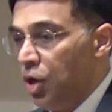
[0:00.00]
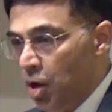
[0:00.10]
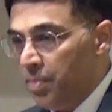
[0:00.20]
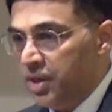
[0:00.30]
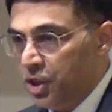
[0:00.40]

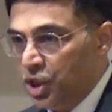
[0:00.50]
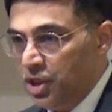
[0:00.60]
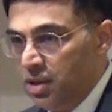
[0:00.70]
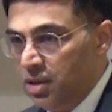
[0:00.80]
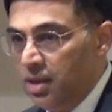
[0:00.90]

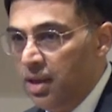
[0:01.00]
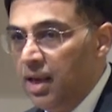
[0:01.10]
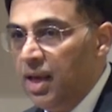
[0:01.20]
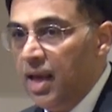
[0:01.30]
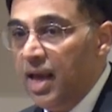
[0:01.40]
competition,
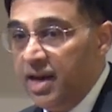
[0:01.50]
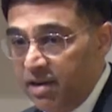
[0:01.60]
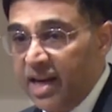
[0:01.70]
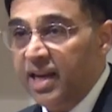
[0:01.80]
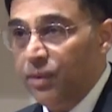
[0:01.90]

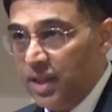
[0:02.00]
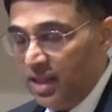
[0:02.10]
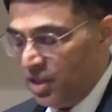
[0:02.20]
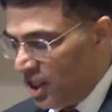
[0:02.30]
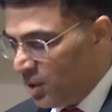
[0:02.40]
interacting with
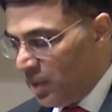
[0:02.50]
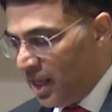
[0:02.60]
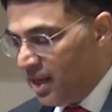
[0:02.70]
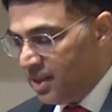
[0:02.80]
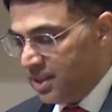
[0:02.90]
other chess
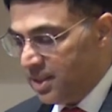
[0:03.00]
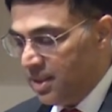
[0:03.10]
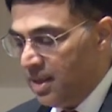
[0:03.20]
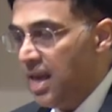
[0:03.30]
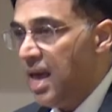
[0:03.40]

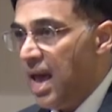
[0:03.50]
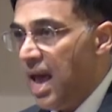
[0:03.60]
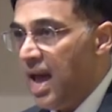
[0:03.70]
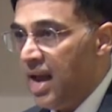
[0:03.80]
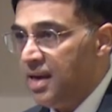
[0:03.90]
players,
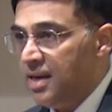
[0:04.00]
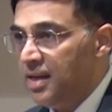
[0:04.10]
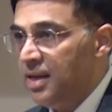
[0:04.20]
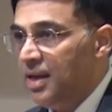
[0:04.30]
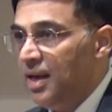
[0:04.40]

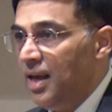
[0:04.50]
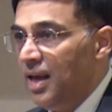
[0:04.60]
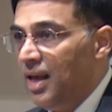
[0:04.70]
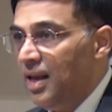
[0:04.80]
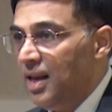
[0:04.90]
and
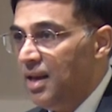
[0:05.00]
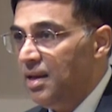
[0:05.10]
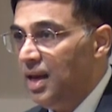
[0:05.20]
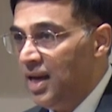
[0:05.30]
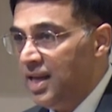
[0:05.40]

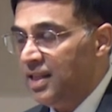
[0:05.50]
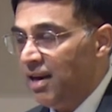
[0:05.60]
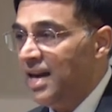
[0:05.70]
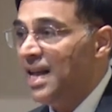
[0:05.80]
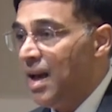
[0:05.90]
learning
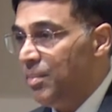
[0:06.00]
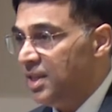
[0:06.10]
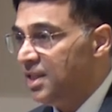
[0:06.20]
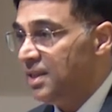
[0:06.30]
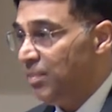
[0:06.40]
the right
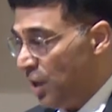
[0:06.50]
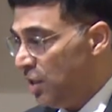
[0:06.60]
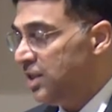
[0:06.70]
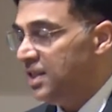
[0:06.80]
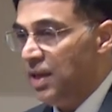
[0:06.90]
habits,
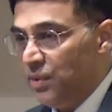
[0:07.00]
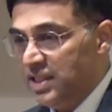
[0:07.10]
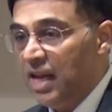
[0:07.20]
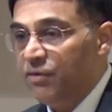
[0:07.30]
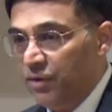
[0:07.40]
because they were
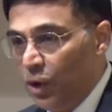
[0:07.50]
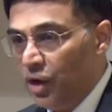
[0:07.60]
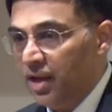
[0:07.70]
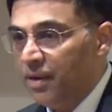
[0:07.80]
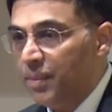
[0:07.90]

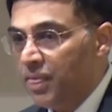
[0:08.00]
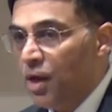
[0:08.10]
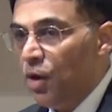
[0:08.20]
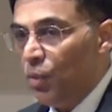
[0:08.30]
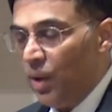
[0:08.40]
self-rewarding.
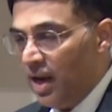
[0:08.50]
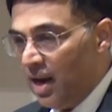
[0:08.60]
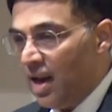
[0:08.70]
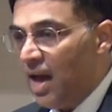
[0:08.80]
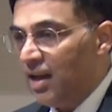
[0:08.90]

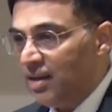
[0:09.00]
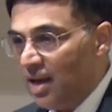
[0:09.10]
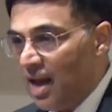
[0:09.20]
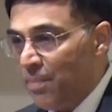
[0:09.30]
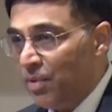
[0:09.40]
When
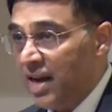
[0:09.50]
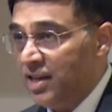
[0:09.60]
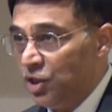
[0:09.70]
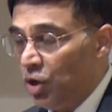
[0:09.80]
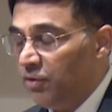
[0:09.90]
I
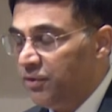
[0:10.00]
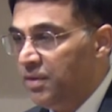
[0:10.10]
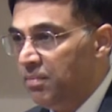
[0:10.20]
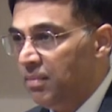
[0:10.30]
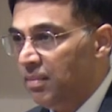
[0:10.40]
practiced
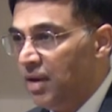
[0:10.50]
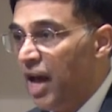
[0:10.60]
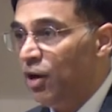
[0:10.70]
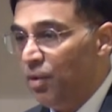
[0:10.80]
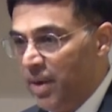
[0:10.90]
often,
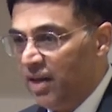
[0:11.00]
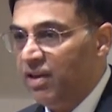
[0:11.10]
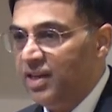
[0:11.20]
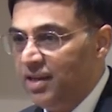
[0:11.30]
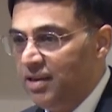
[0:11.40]
I got
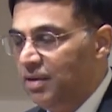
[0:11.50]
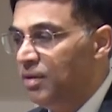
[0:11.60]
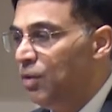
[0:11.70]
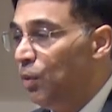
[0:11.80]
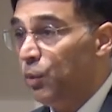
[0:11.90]
better at it,
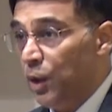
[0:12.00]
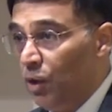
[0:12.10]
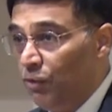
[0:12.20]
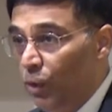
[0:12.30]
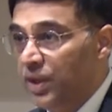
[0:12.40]
what we
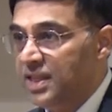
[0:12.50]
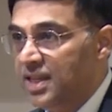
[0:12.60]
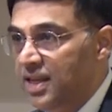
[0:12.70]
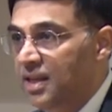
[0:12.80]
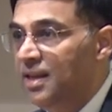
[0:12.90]
call
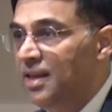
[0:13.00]
fluency.